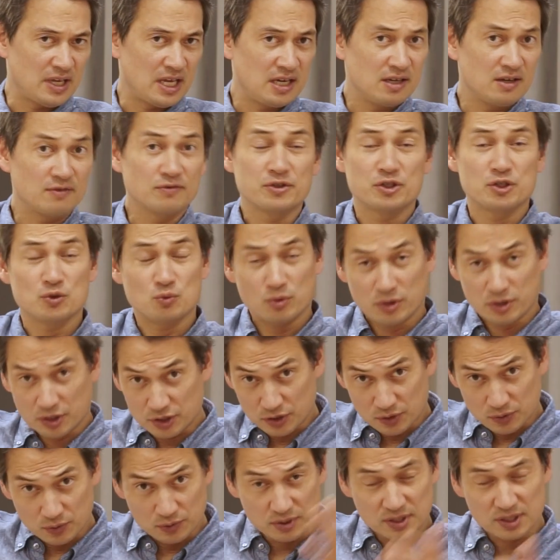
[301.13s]
any of you
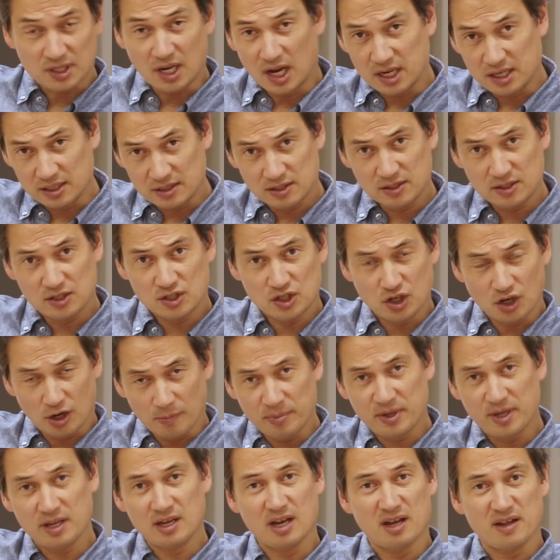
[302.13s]
wants to start
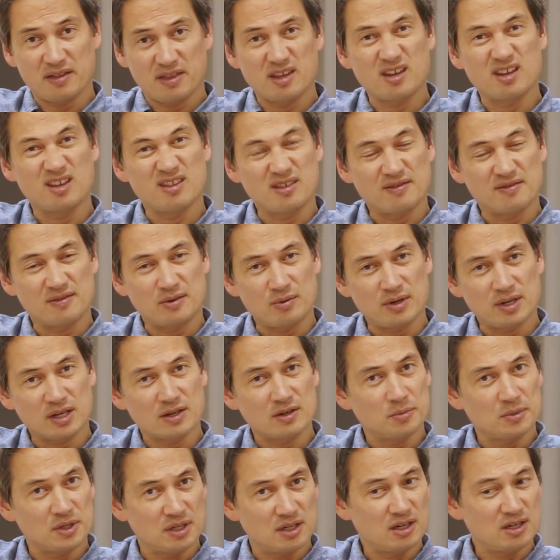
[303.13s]
chopping, I think the
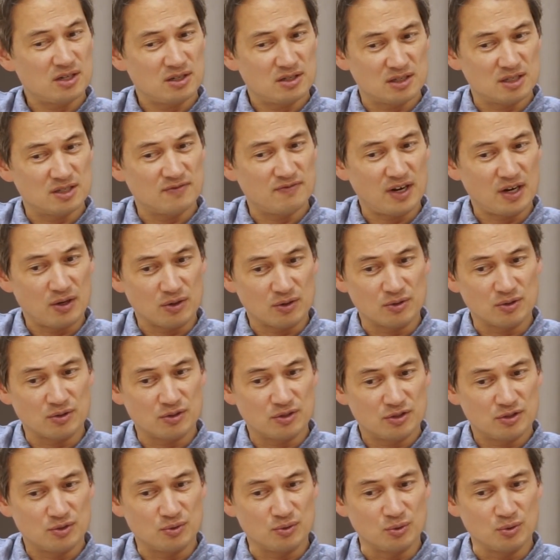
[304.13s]
recommendation is very
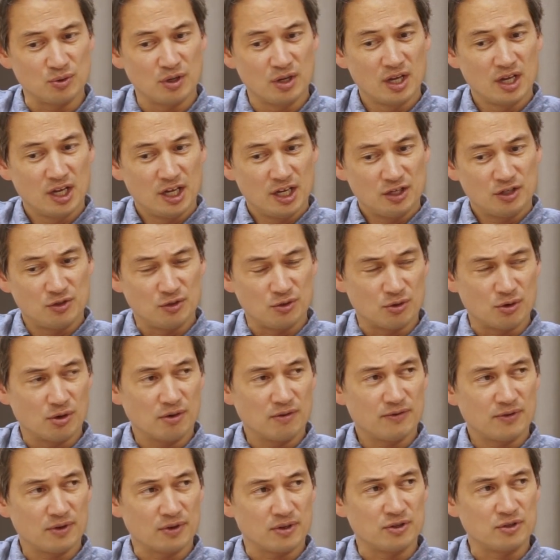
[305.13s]
good to
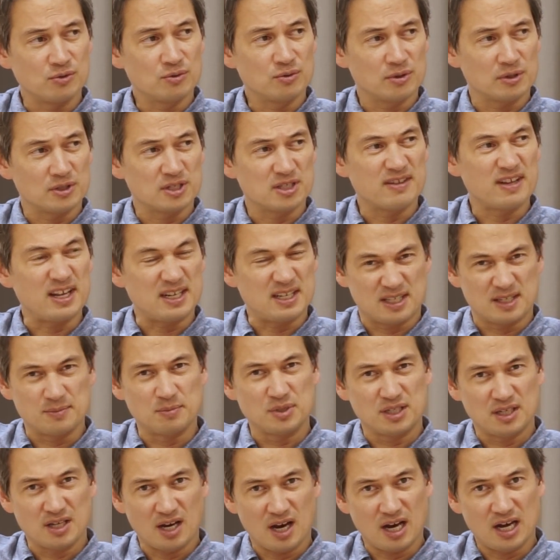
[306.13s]
go for a nucleus that's
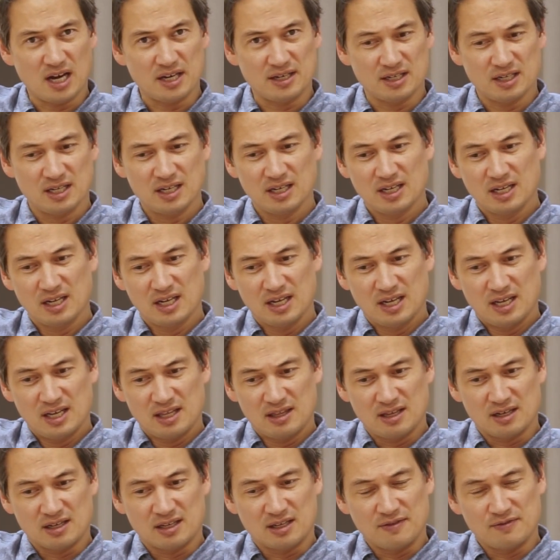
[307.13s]
a bit harder,
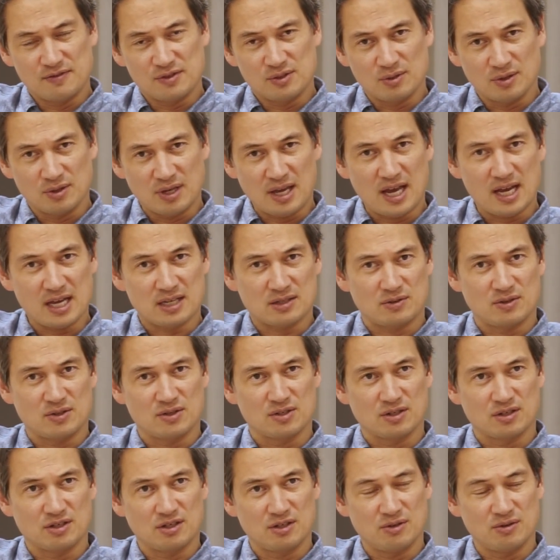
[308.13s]
that gives you
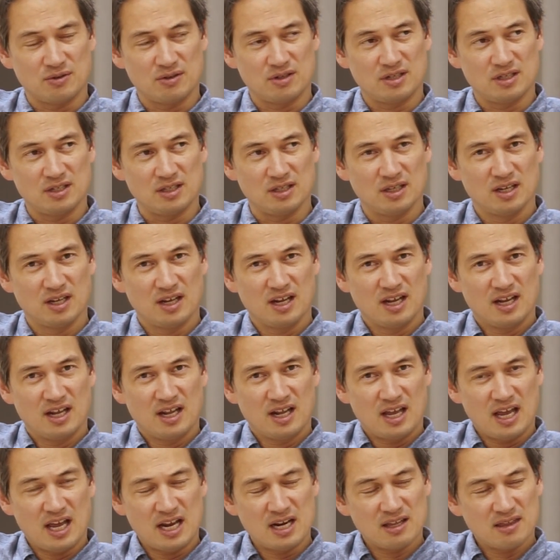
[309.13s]
extra security.
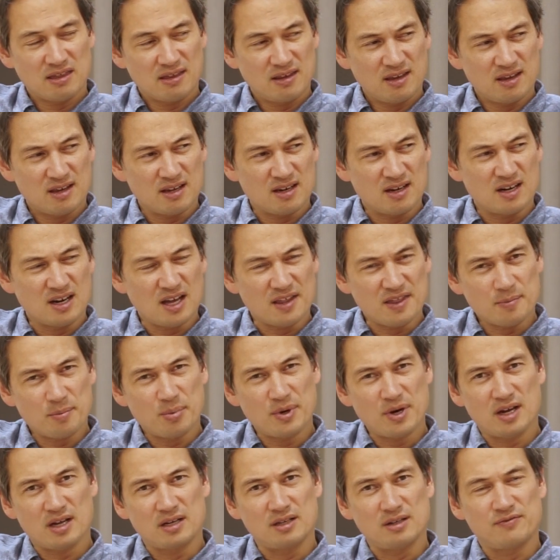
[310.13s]
Yeah. And I think another
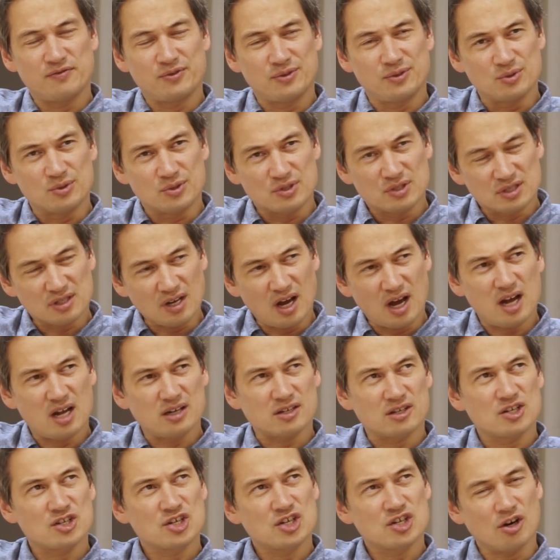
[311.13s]
part, if you
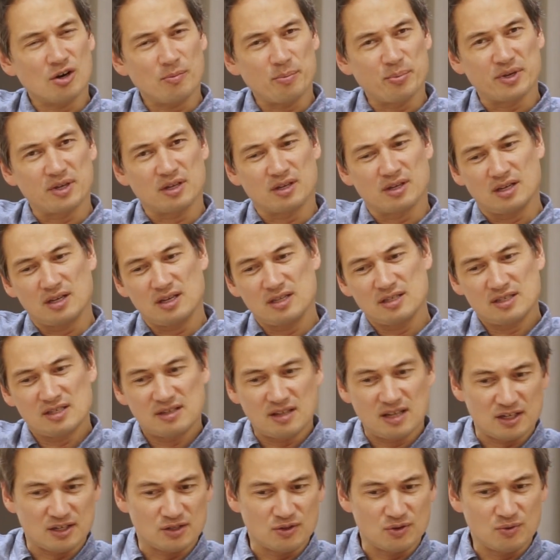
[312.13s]
start chopping,
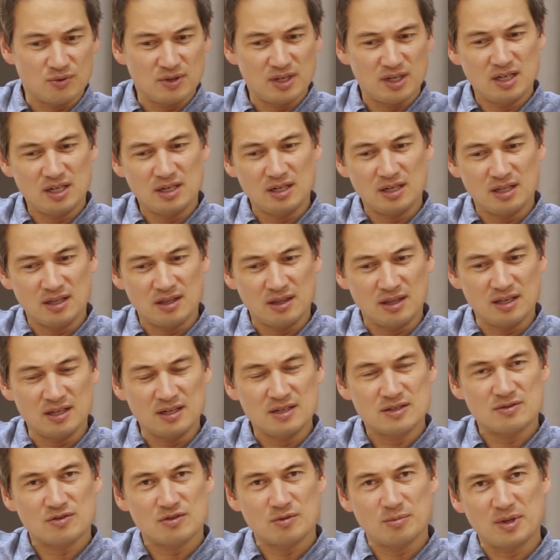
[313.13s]
is that you really, the
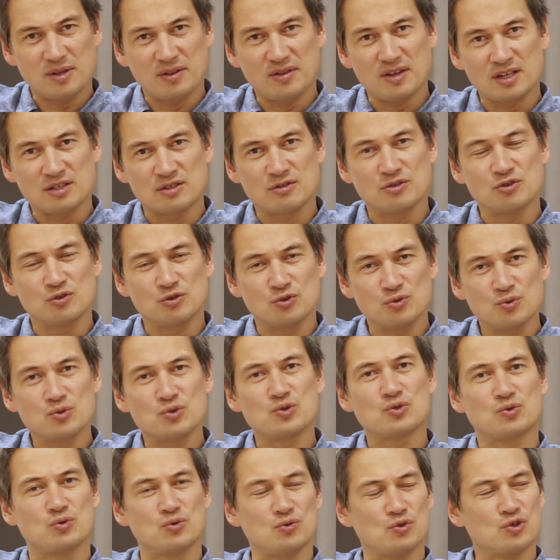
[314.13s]
instrument that you
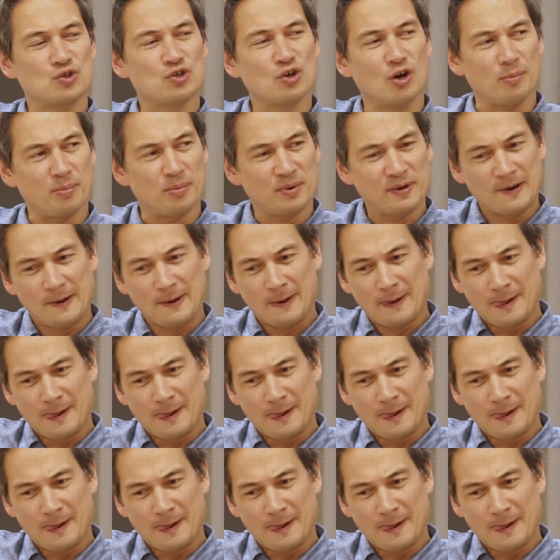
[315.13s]
use to chop,